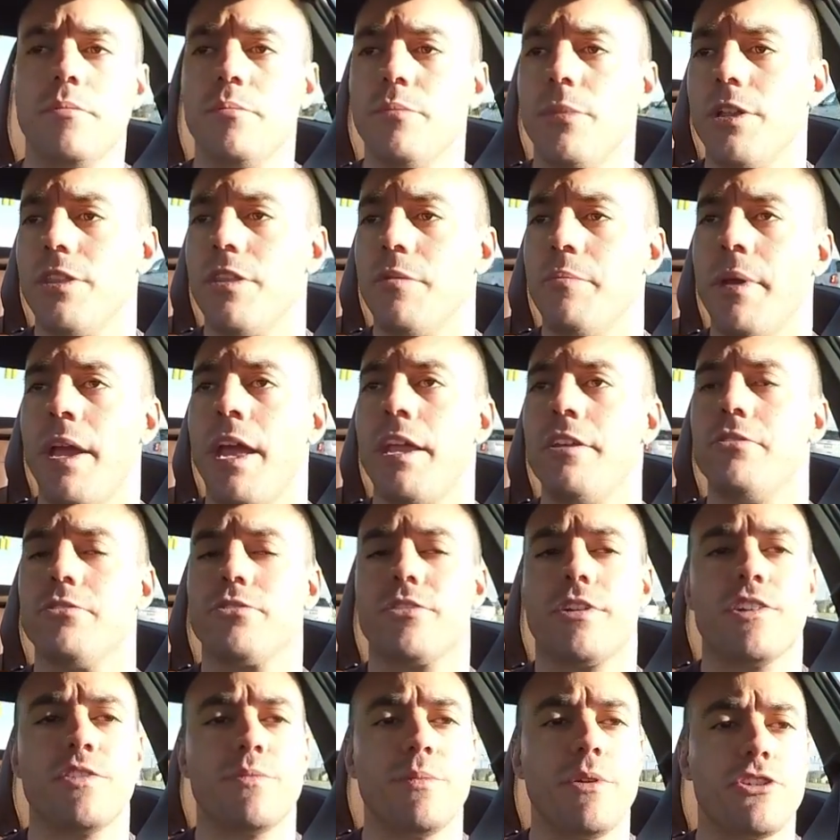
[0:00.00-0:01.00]
But the manual
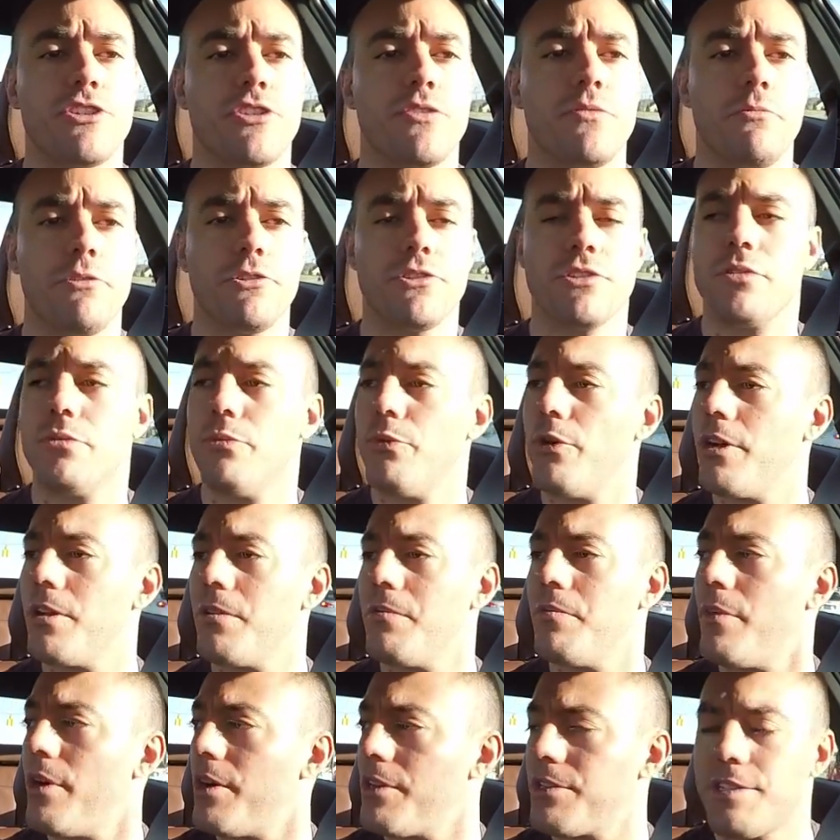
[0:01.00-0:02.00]
transmission was the
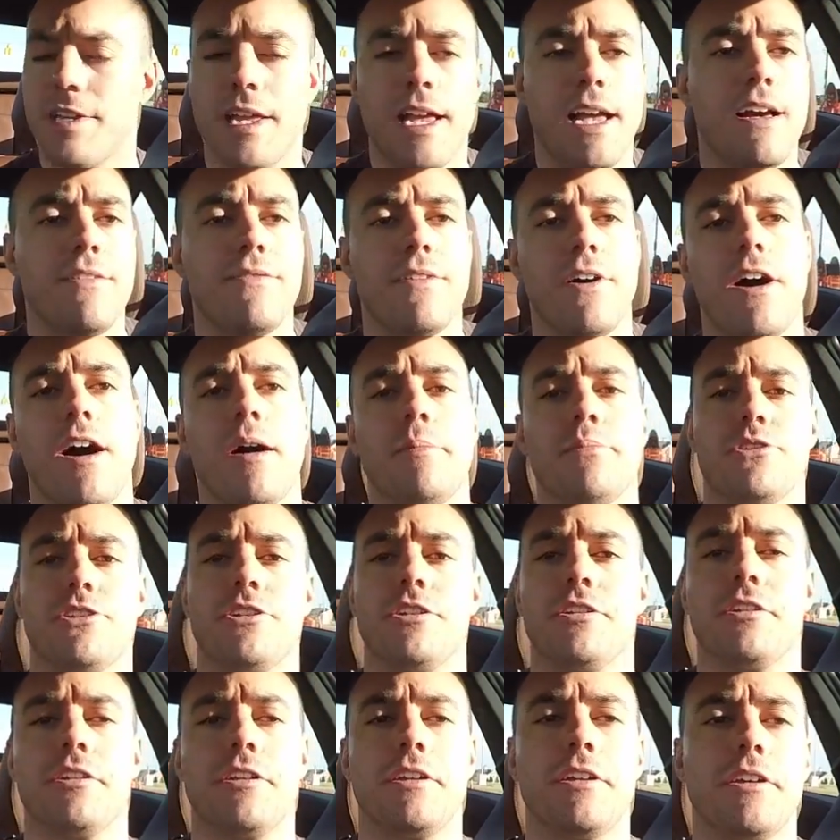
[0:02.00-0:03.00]
one must-have
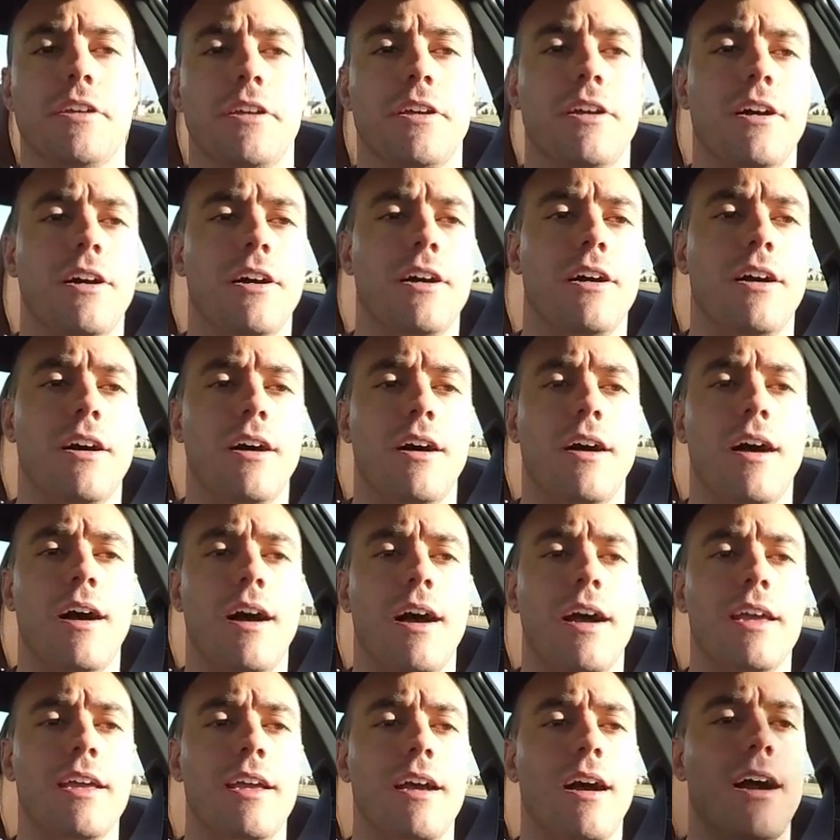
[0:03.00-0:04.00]
option.
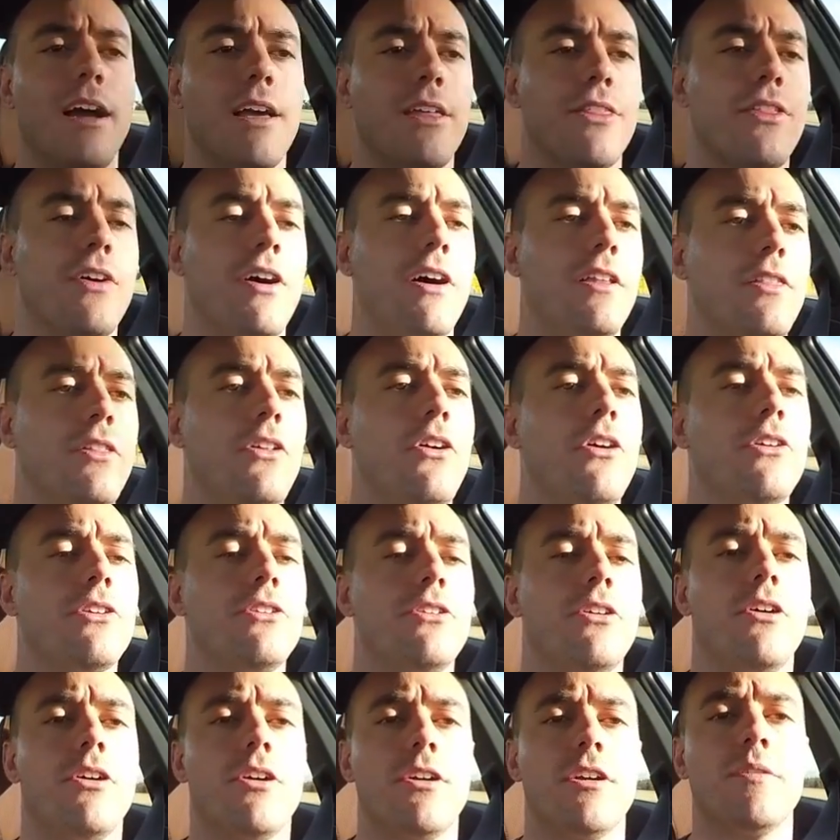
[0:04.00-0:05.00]
I thought long
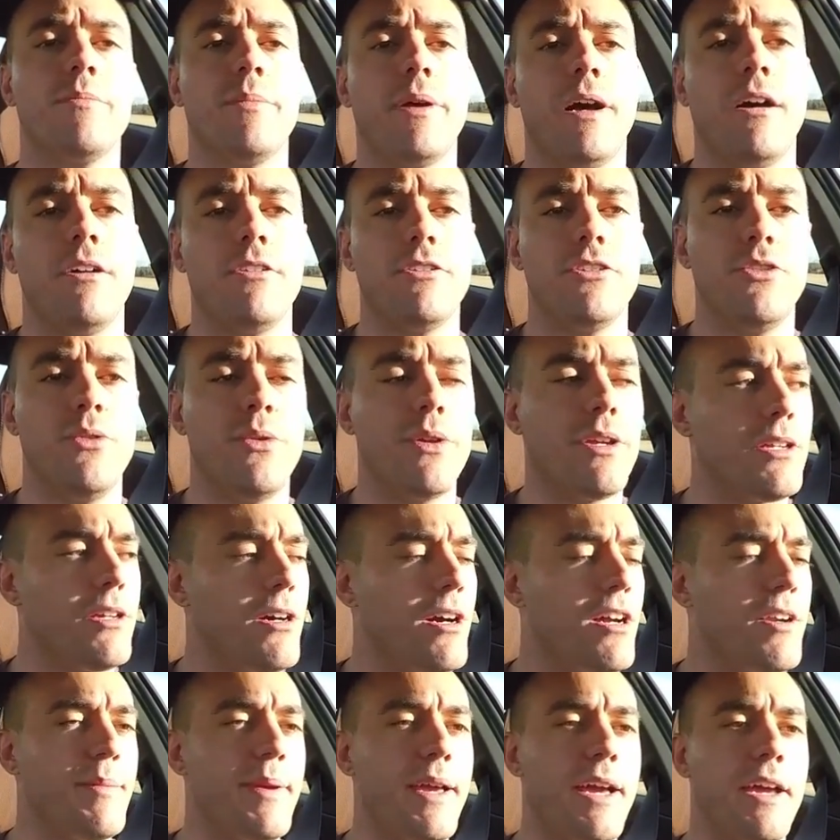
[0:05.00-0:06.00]
and hard about doing an
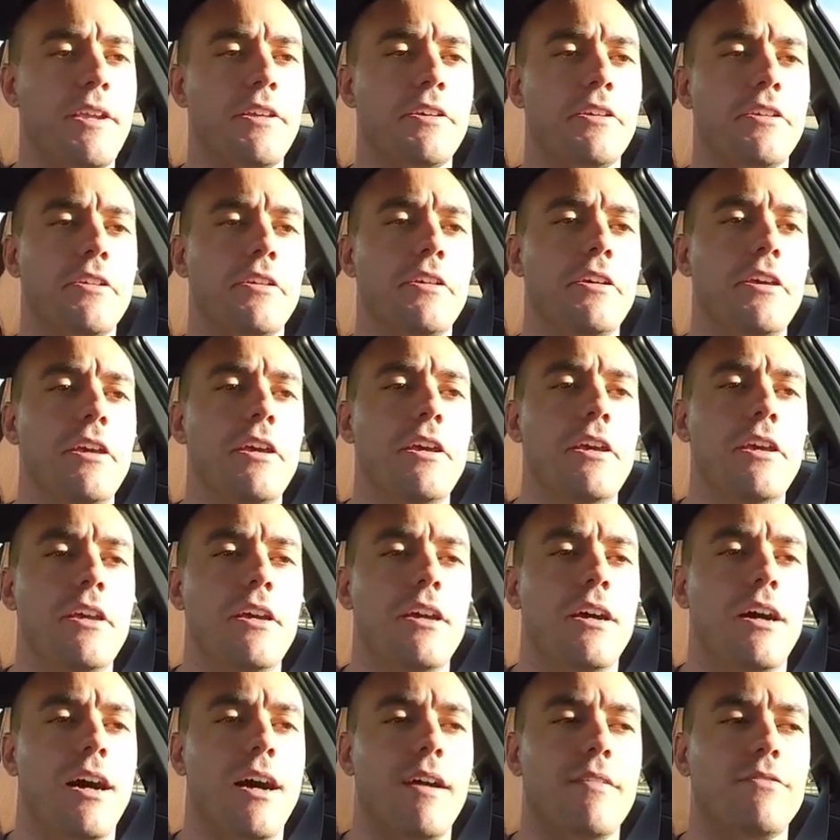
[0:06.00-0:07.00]
automatic.
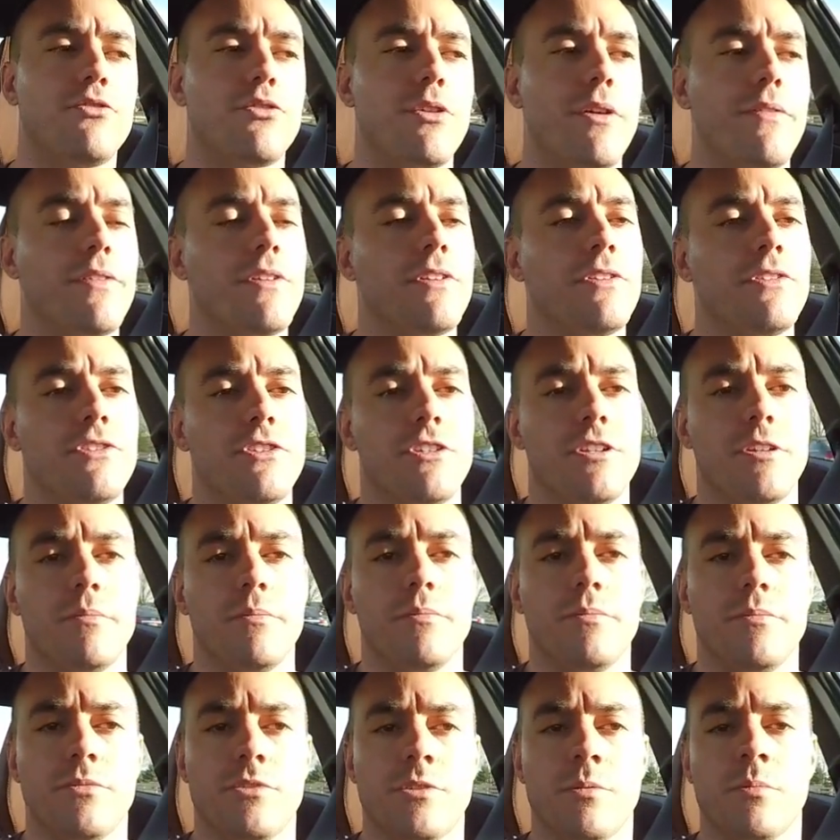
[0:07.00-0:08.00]
I've driven
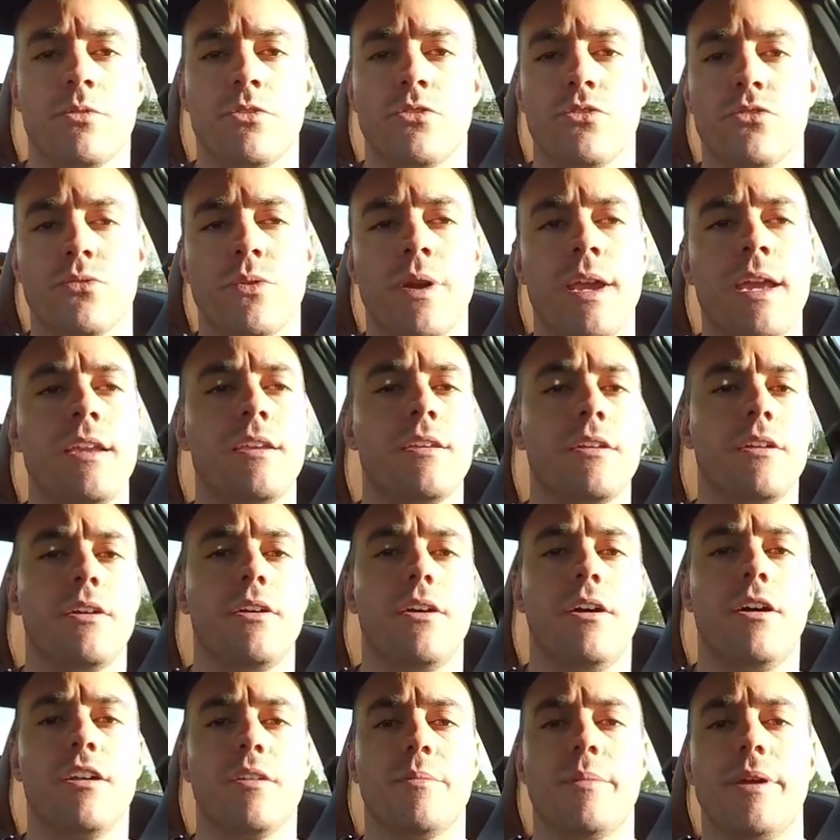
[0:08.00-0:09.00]
some great
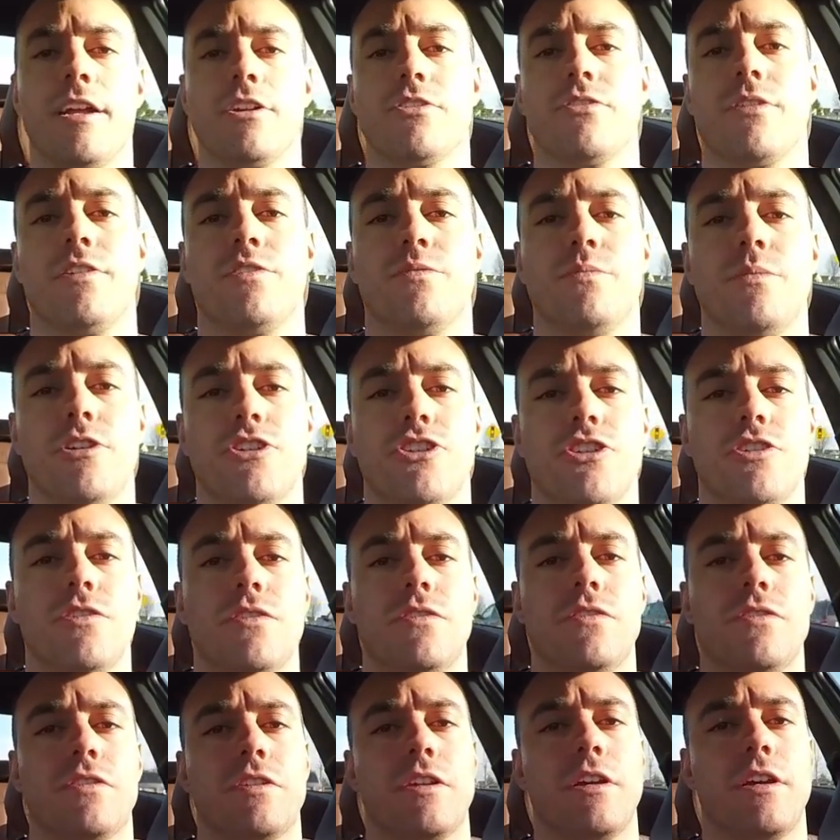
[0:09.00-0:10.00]
automatic
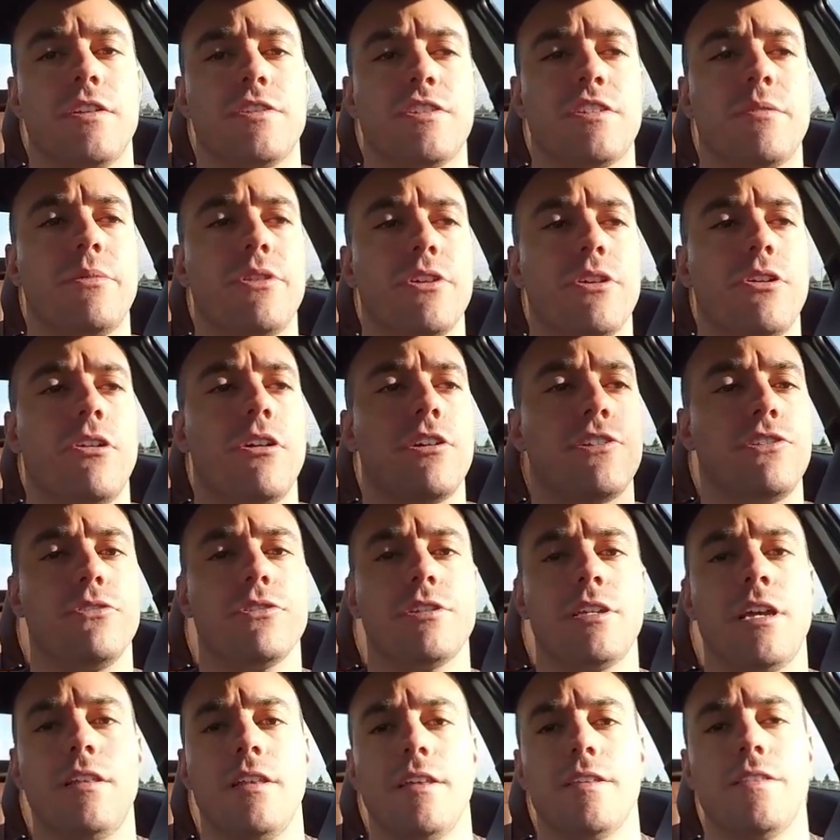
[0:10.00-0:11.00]
transmissions. Some of the cars I
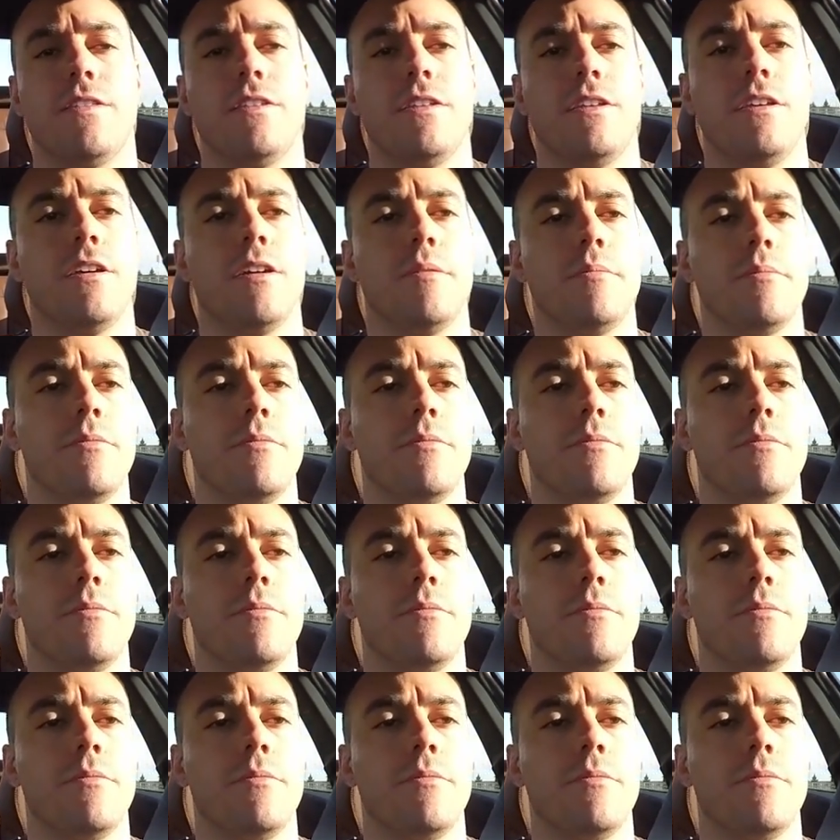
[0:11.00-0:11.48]
looked at, like the